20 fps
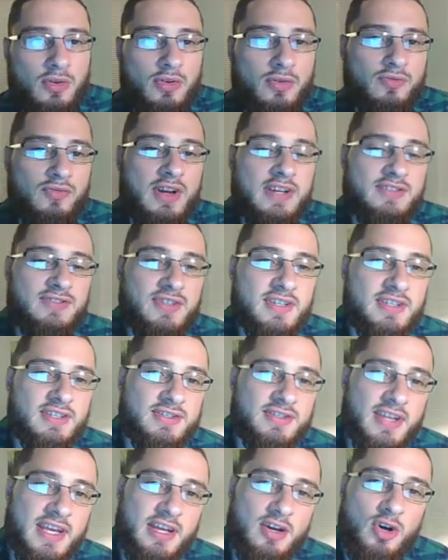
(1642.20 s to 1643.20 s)
The resting
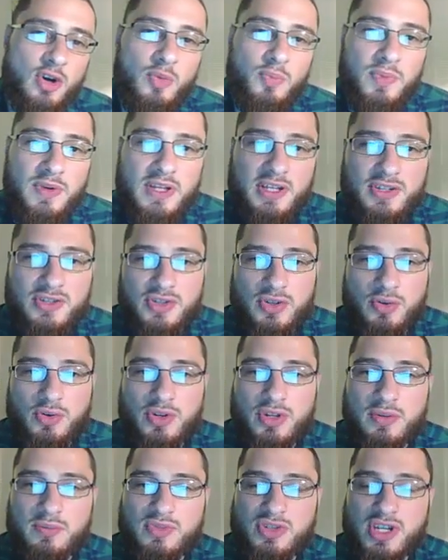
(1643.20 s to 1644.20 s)
state opening
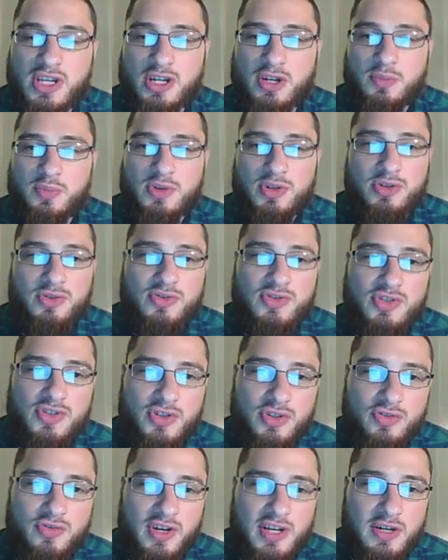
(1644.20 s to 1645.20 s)
sodium channel produces
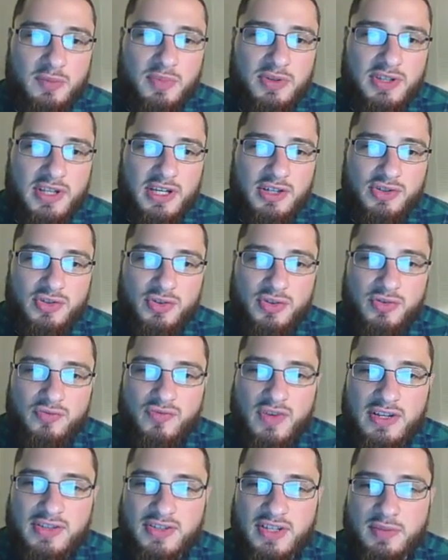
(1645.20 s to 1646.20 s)
a graded potential. The
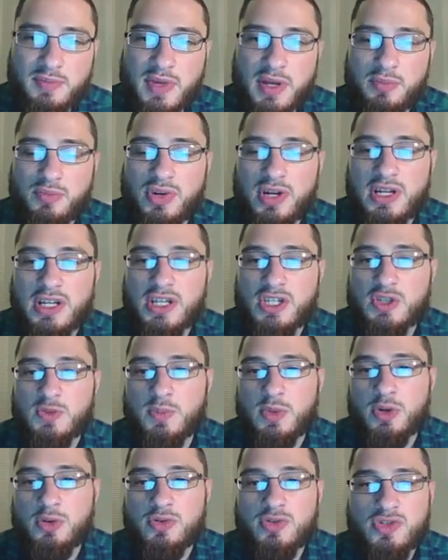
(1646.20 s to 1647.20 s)
resting membrane
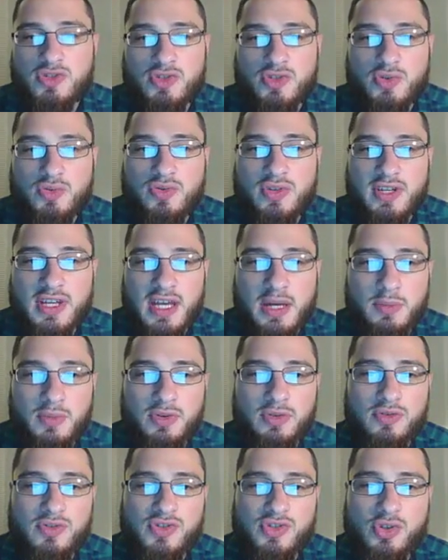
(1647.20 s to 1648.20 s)
exposed to the
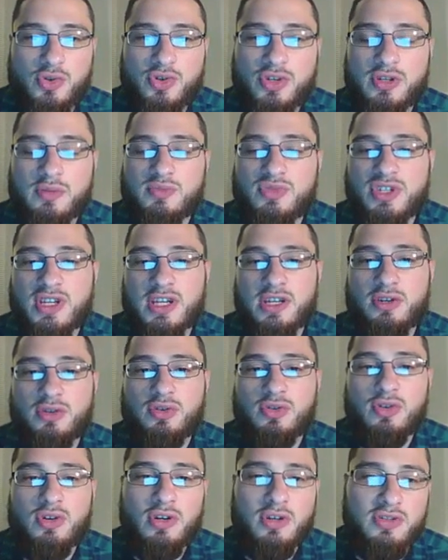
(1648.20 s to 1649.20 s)
chemical sodium
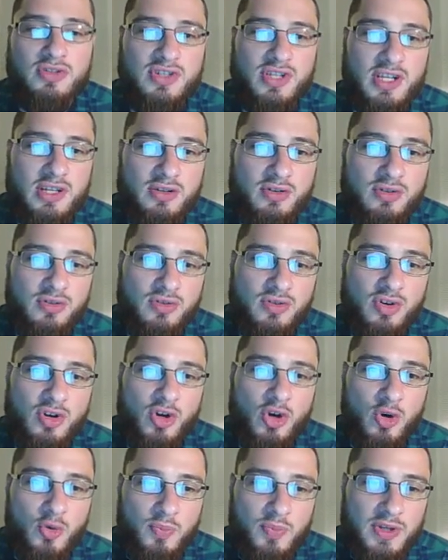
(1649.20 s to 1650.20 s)
channel channel
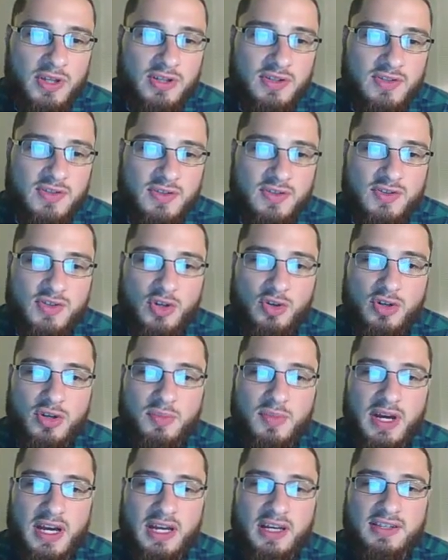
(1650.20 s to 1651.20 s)
opens. The
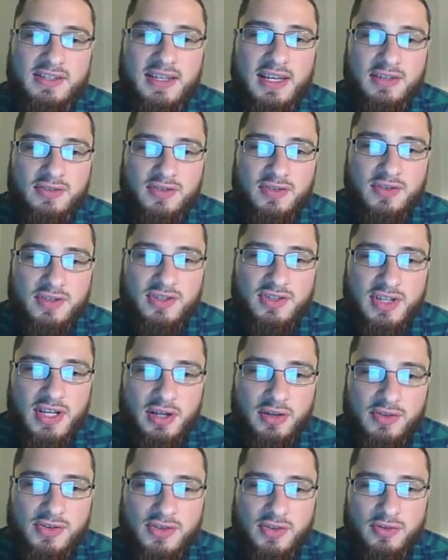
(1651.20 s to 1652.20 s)
sodium ions enter the
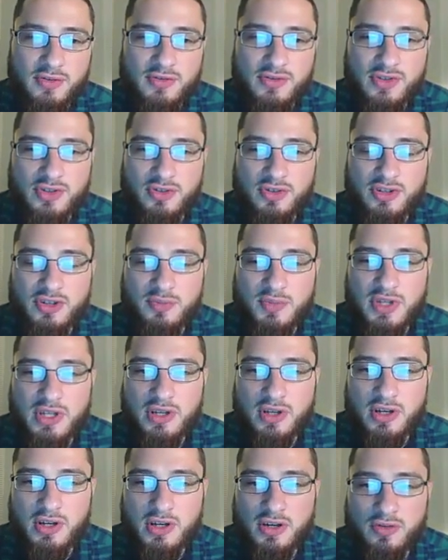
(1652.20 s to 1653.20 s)
cell, so there's going to be
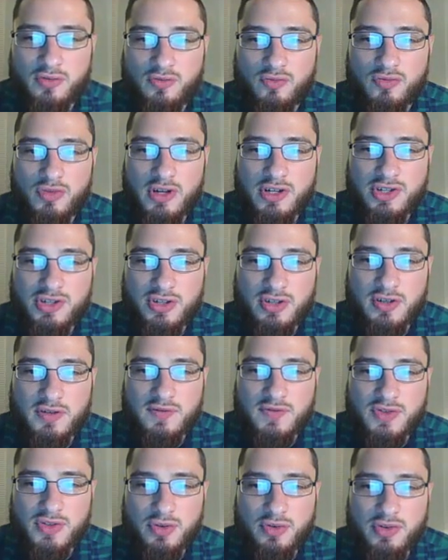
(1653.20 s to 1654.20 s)
a rush
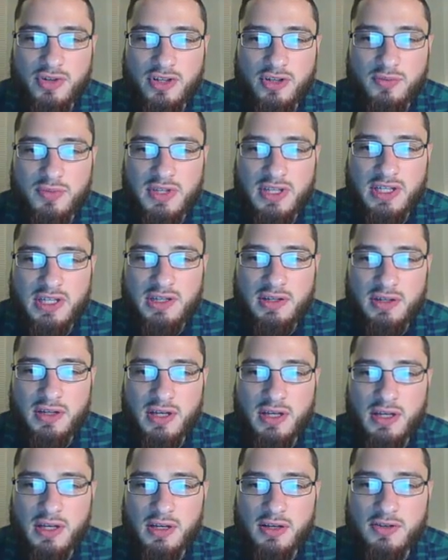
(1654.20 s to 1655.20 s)
of sodium in,
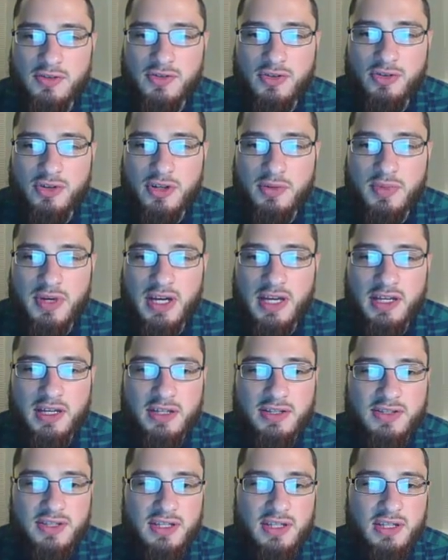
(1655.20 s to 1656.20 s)
sodium
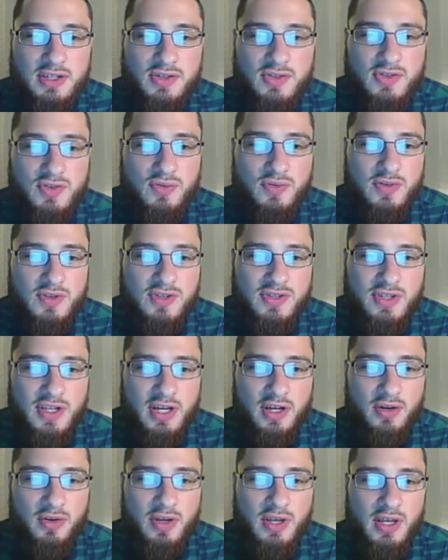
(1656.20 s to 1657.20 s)
ions into the
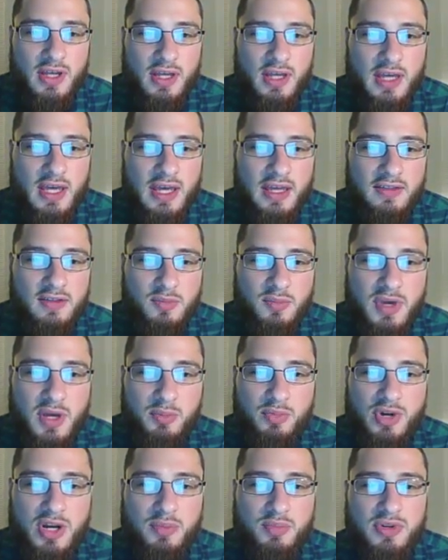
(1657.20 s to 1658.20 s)
cell, and the
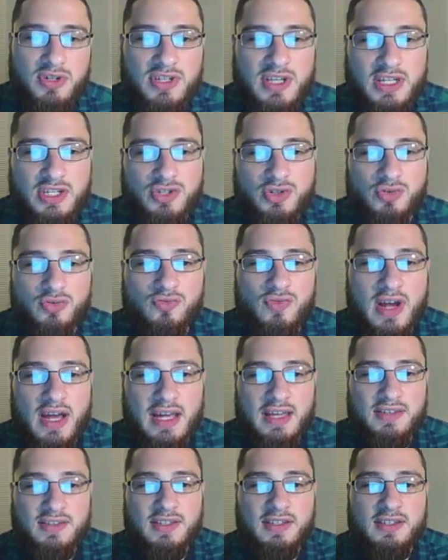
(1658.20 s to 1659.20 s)
membrane potential
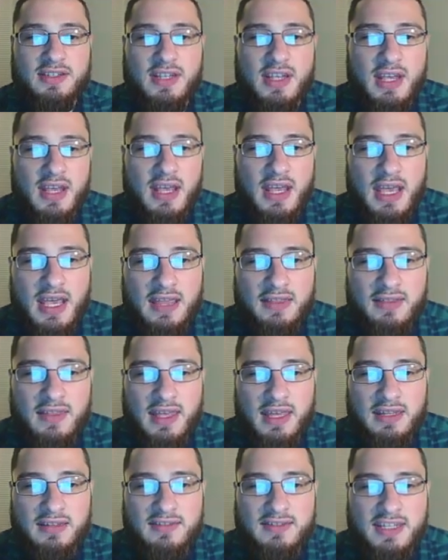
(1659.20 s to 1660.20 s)
rises. And
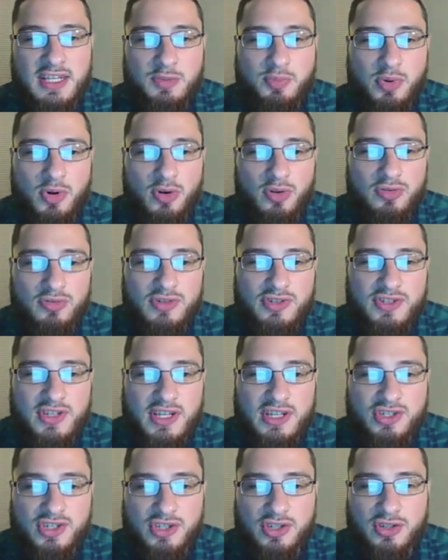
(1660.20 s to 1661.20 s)
then
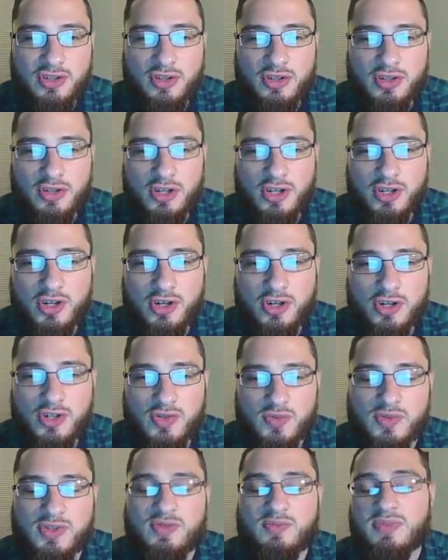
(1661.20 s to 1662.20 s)
depolarization occurs,
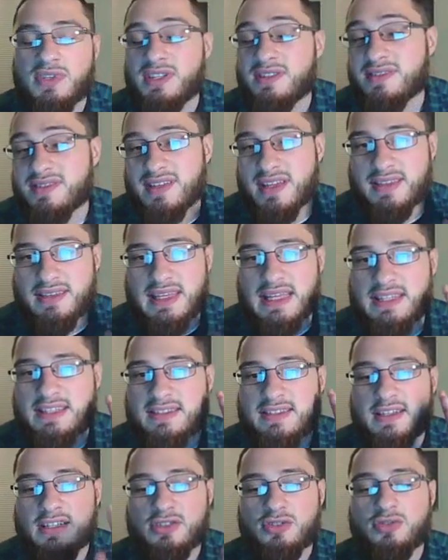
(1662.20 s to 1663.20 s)
which means that that
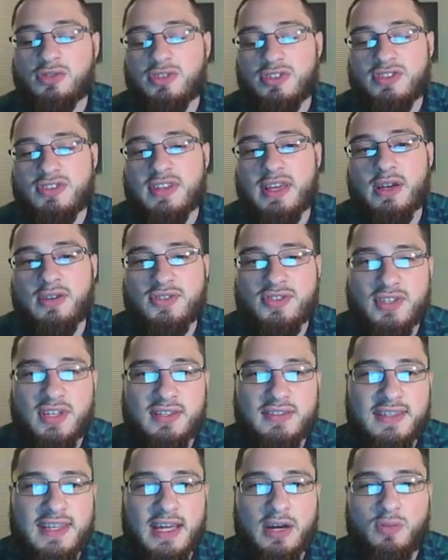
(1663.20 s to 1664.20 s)
signal is now sent
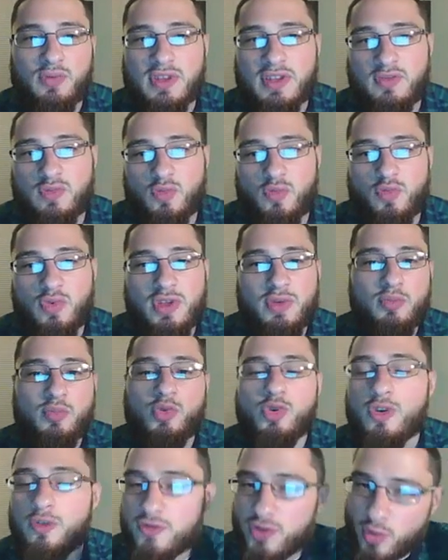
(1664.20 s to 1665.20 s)
down. We, we
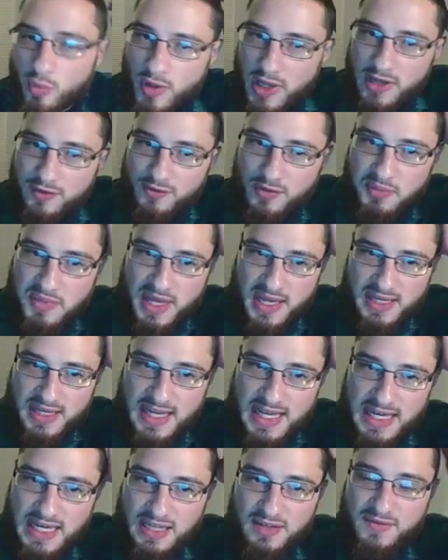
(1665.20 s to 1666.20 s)
moved away from that
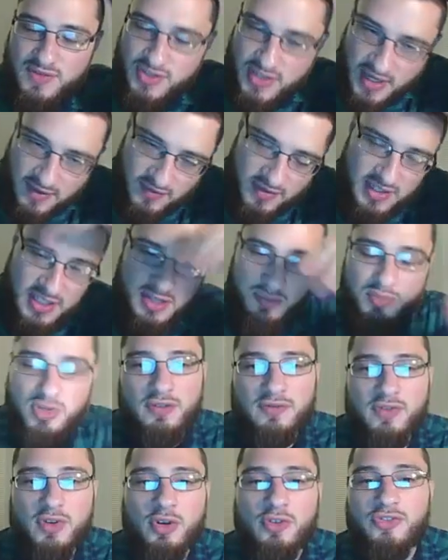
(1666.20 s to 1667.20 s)
negative 70
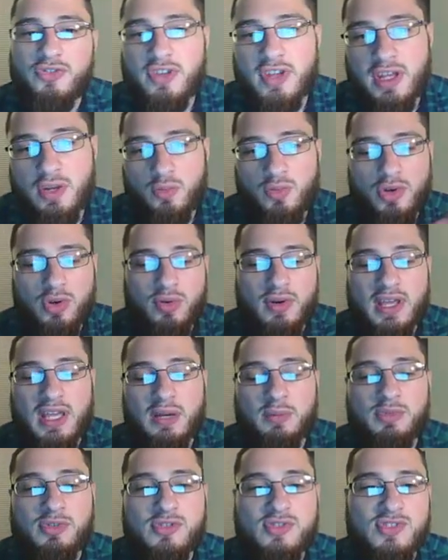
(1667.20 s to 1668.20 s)
millivolts, and we were
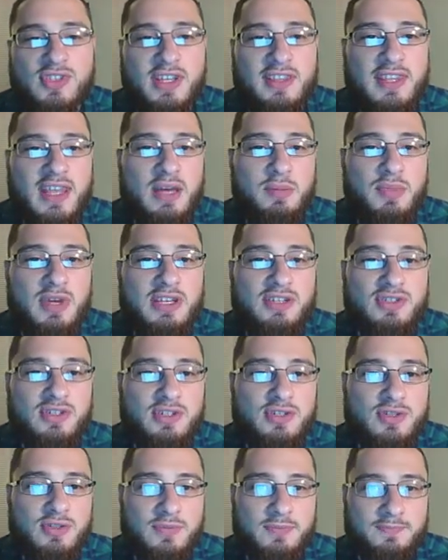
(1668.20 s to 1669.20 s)
able to send that
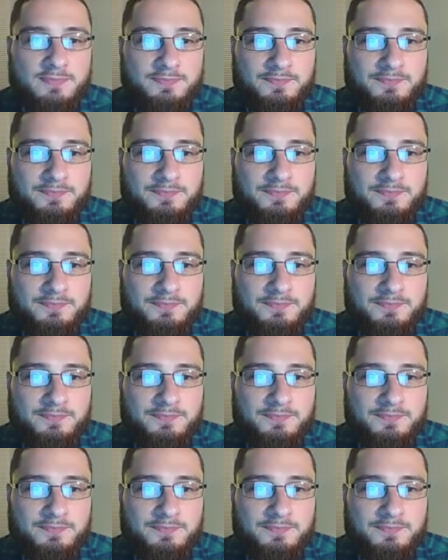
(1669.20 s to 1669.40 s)
message.